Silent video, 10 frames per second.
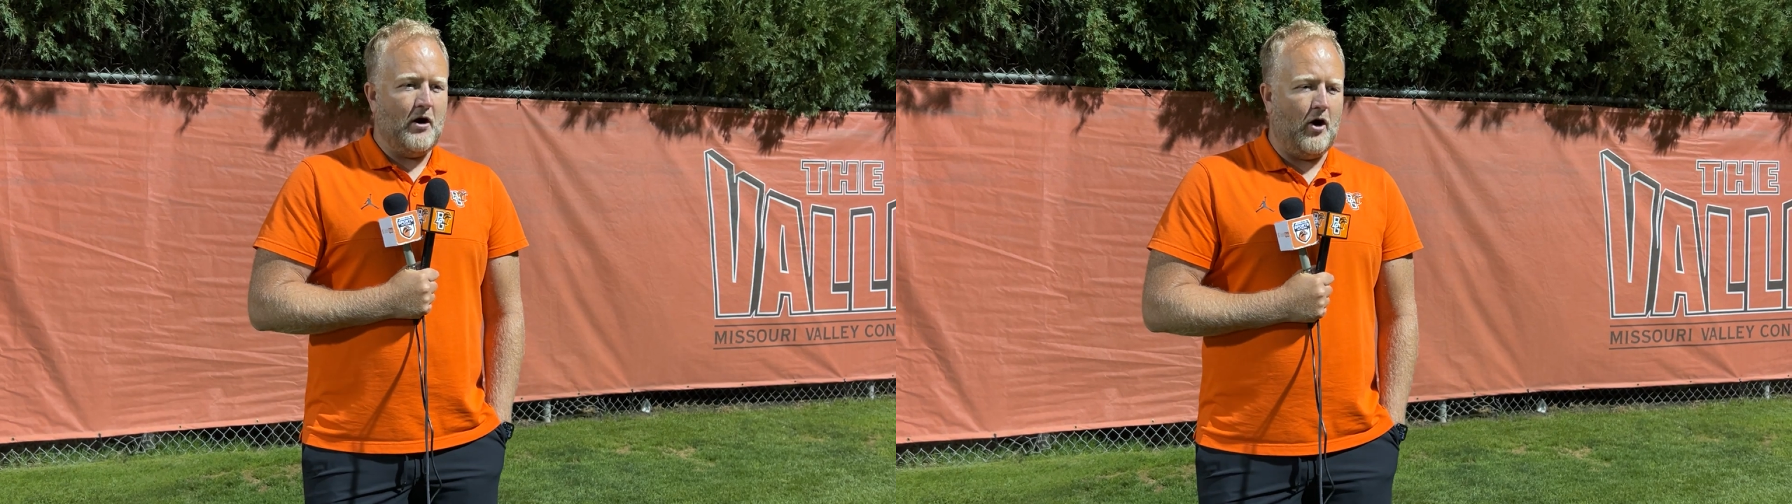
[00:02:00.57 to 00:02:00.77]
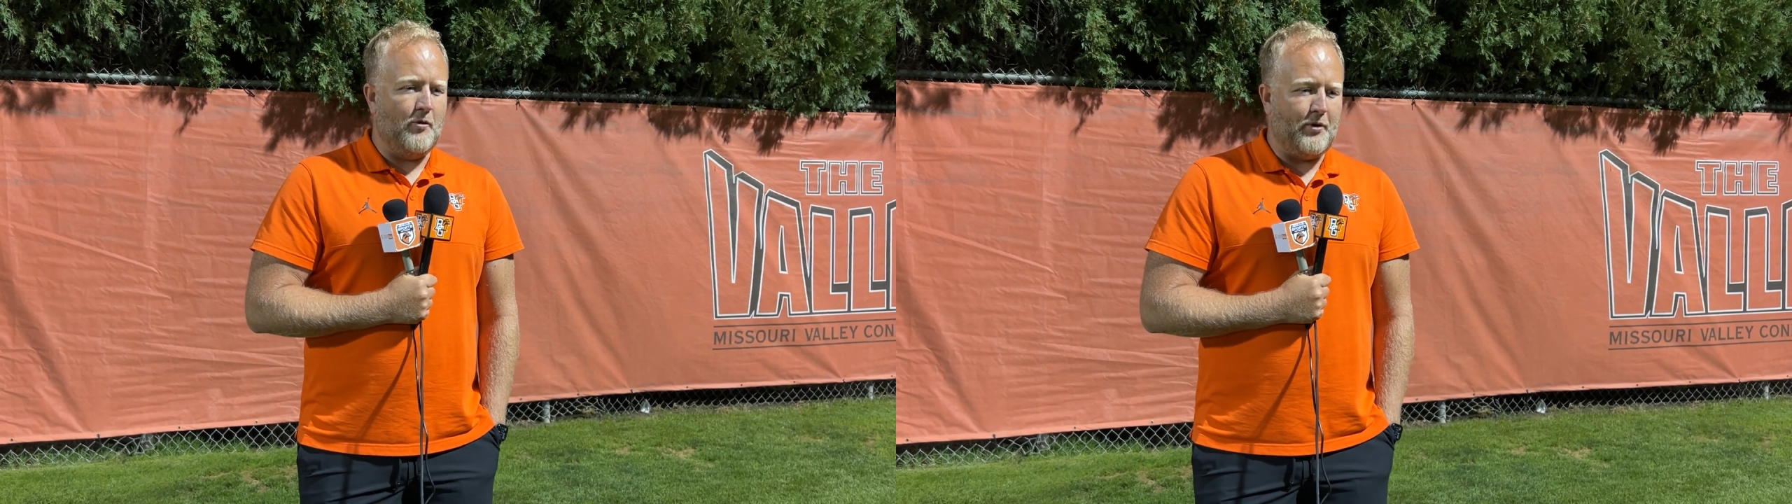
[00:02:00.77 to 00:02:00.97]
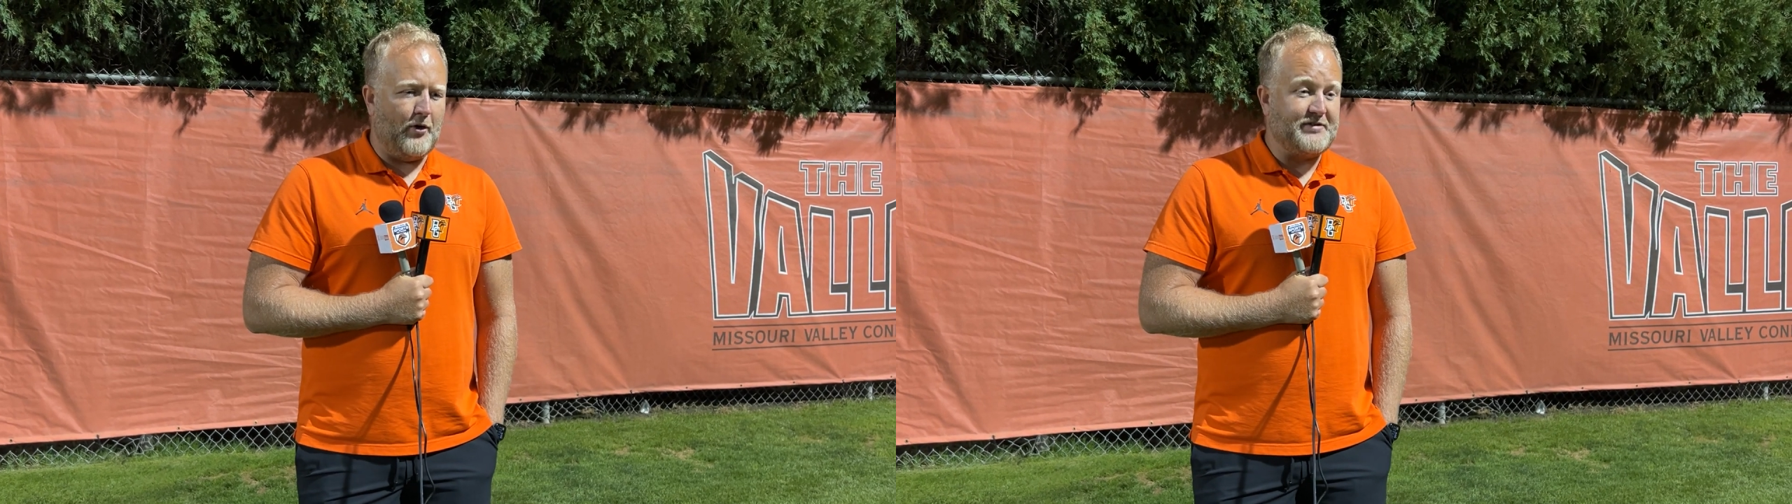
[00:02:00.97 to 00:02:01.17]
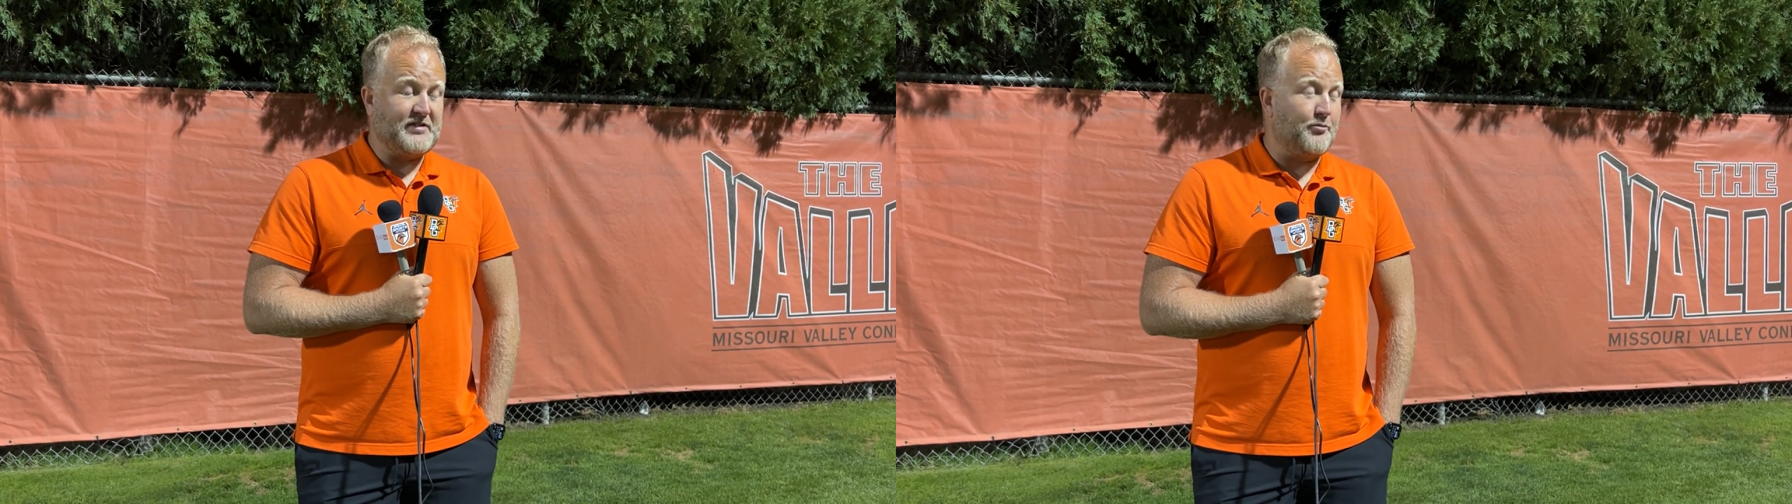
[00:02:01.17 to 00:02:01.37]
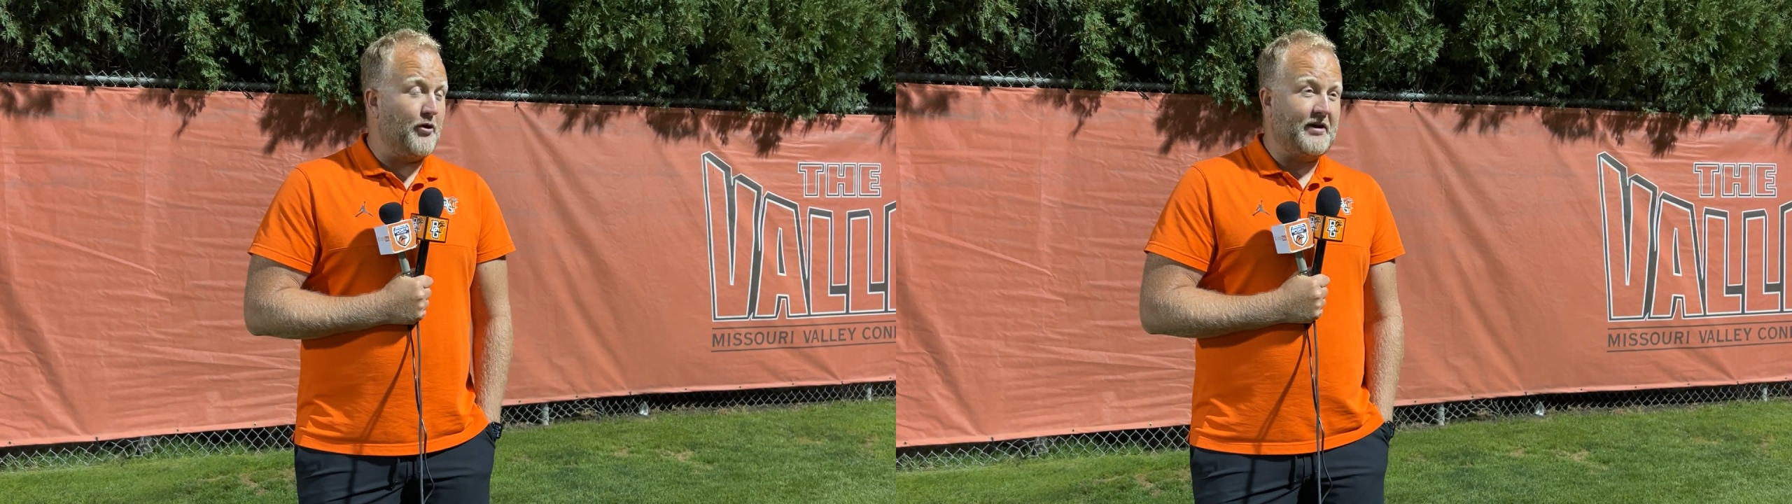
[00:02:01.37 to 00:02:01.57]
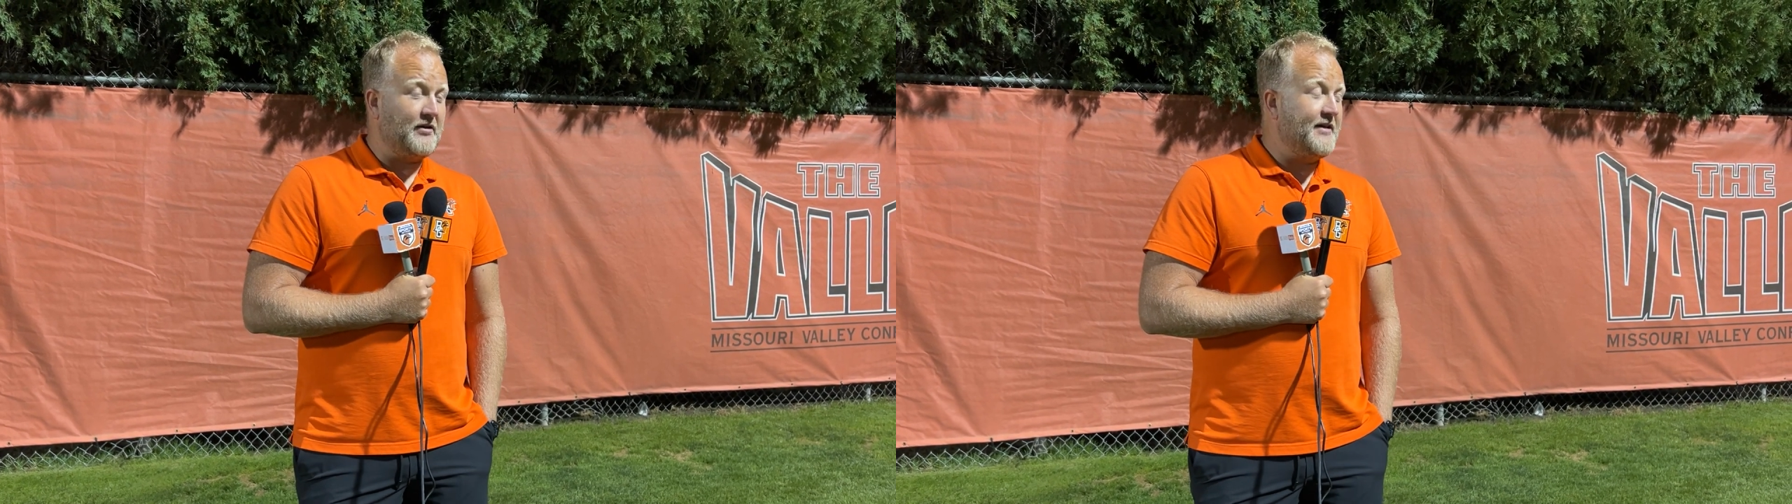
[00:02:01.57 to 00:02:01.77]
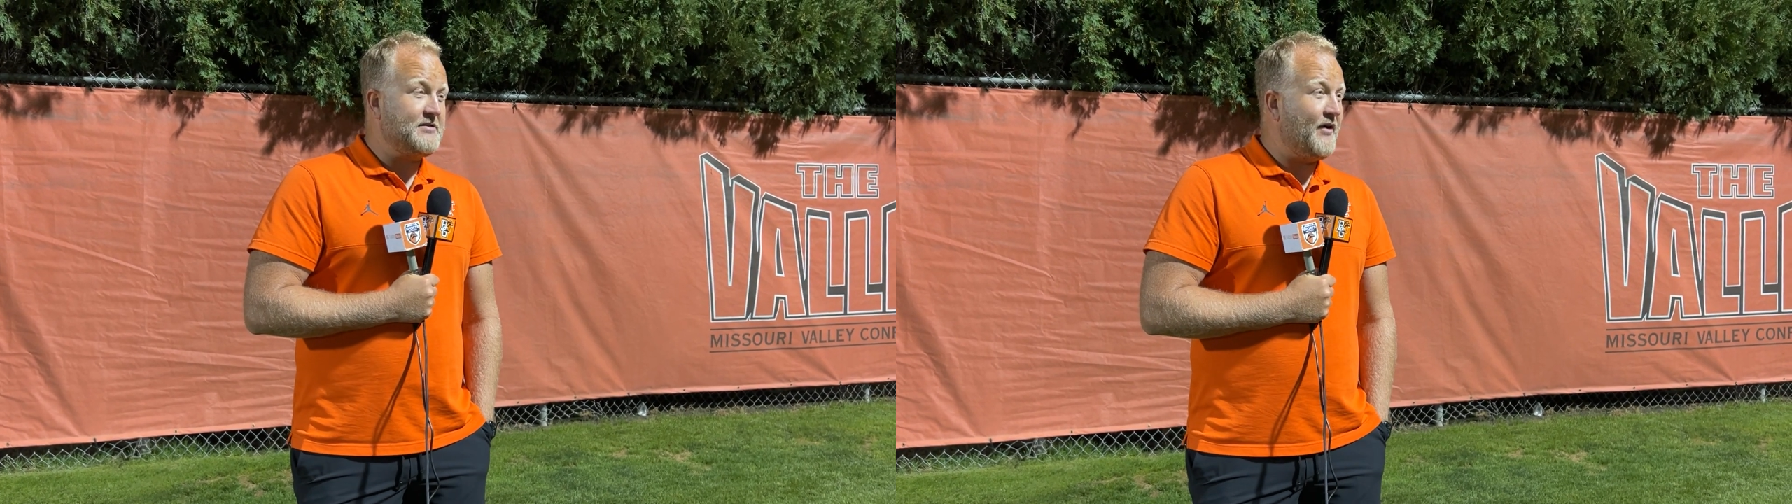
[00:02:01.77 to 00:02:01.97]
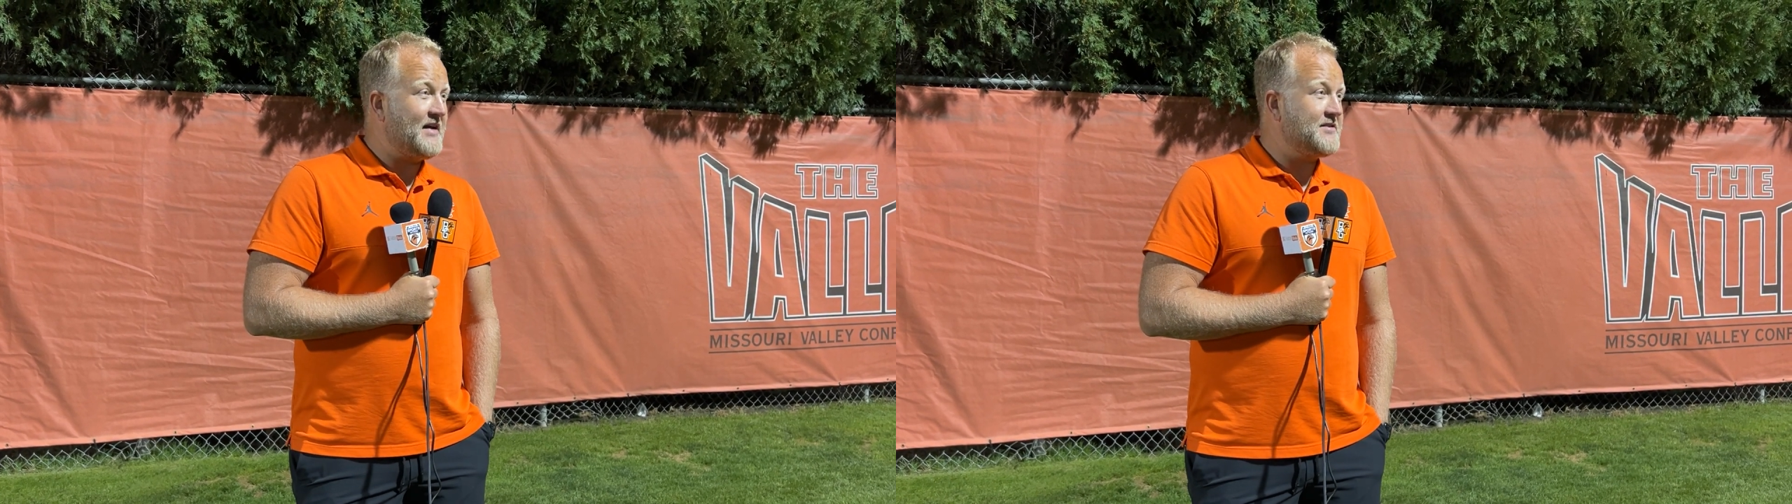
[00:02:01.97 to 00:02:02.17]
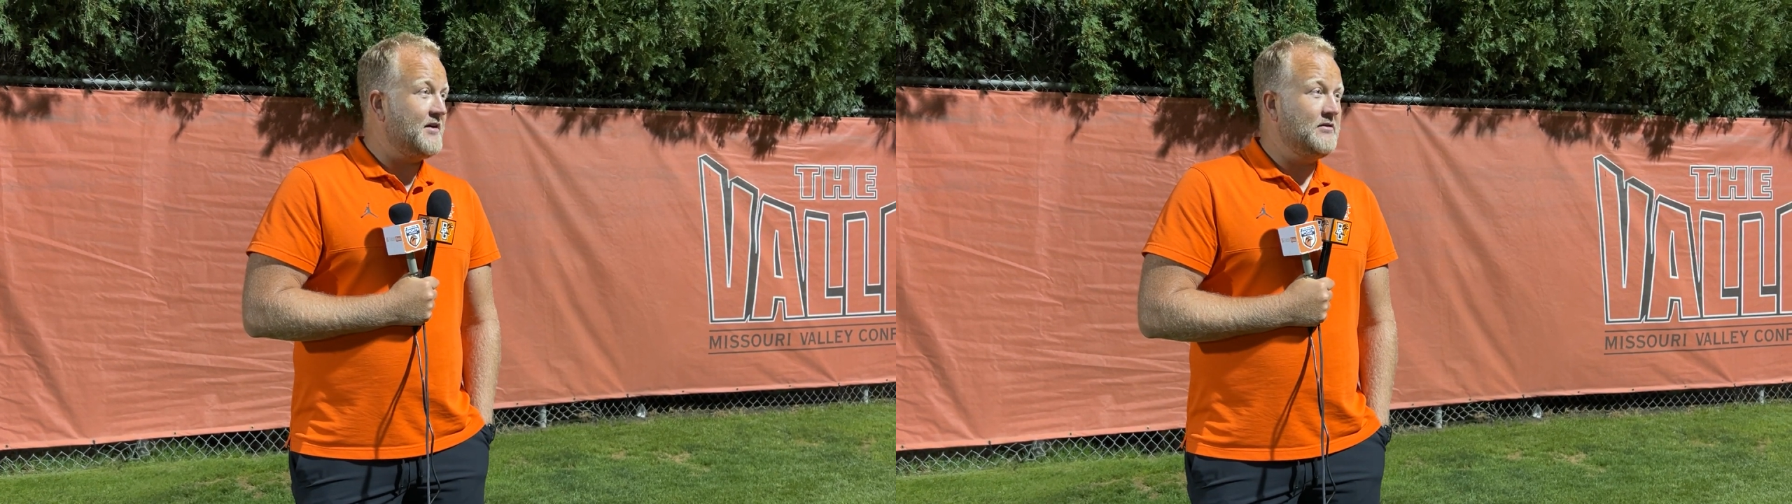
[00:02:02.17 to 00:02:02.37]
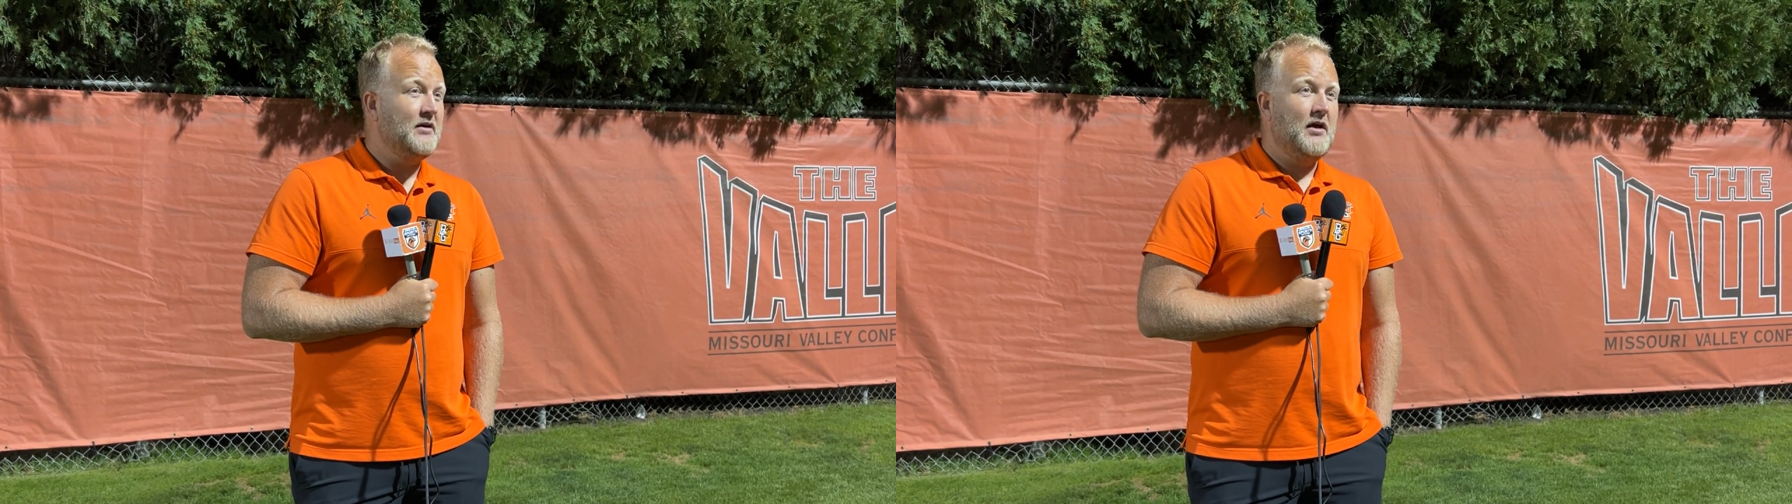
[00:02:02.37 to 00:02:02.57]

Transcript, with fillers: our ability to break lines faster.